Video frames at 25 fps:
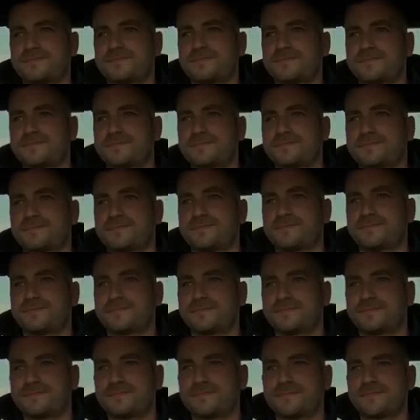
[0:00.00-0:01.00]

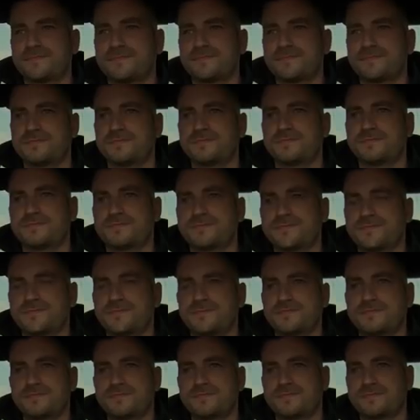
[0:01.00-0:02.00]

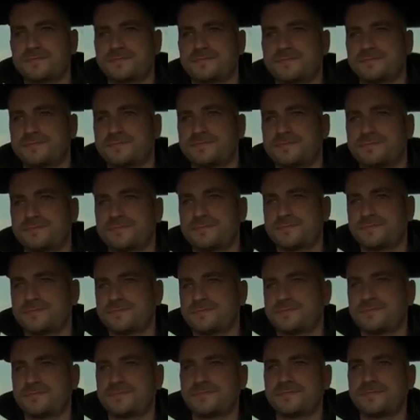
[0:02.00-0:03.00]

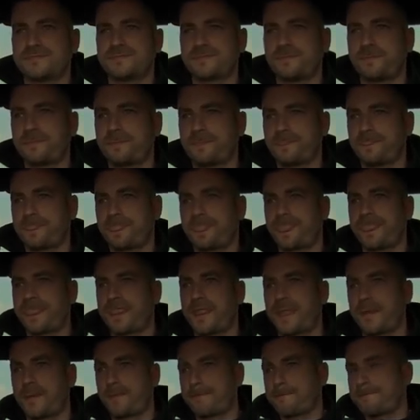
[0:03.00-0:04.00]

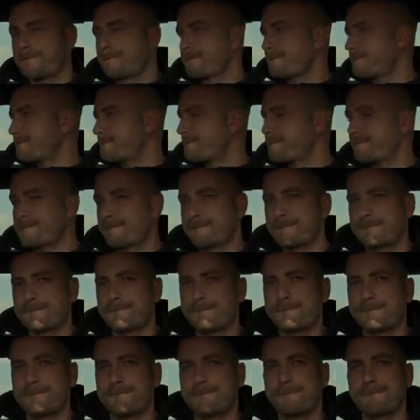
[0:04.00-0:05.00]

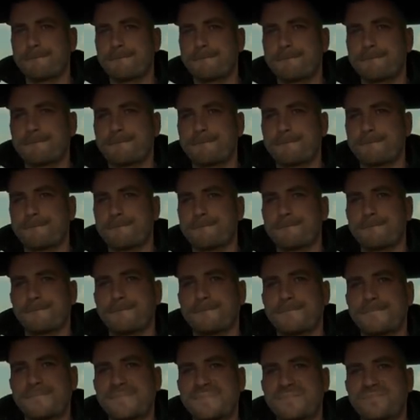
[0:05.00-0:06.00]

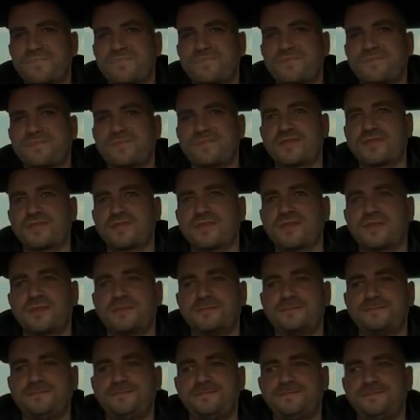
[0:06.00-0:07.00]

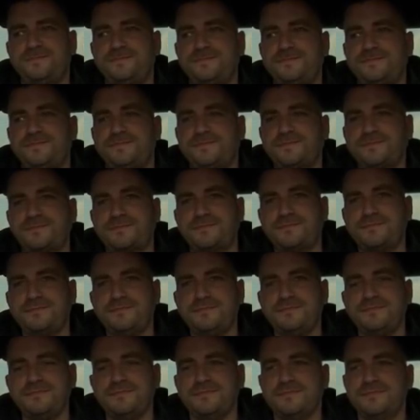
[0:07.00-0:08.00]
No words are spoken by the person on screen.